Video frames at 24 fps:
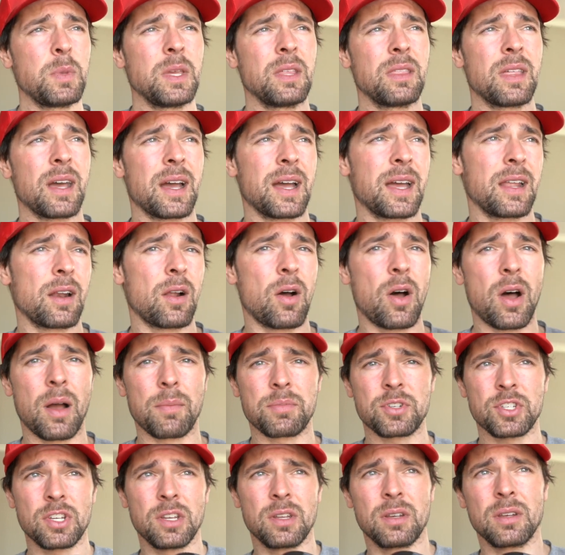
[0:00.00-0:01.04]
me that
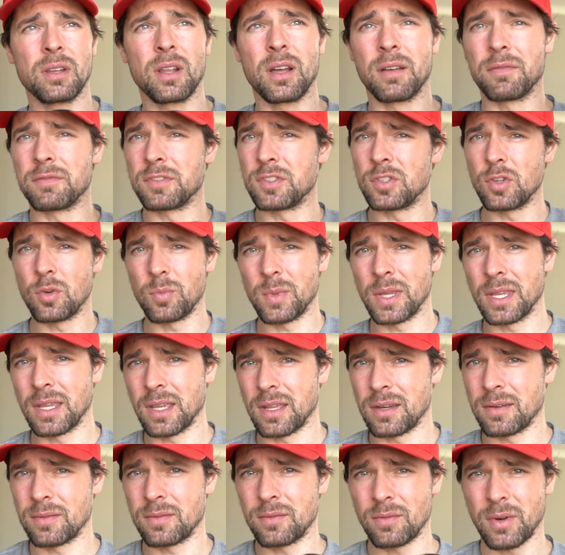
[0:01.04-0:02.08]
option of zooming
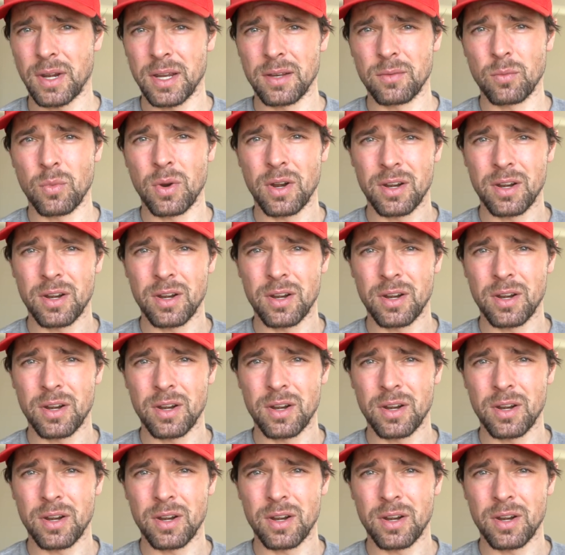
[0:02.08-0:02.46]
in, right?